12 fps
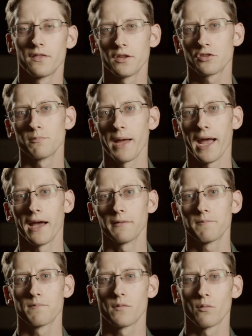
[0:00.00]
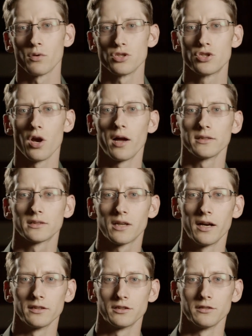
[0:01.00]
This man was John's
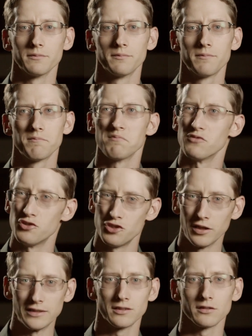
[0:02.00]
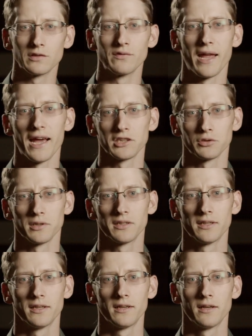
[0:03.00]
cousin, Jesus of
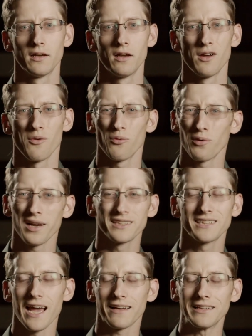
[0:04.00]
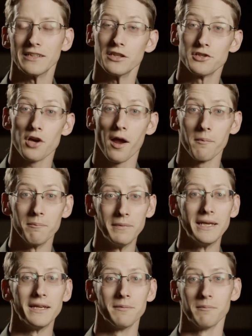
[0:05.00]
Nazareth. What exactly did John
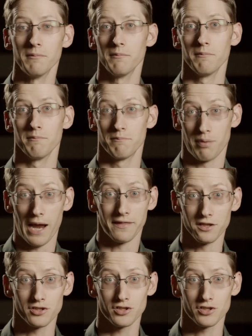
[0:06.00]
mean by the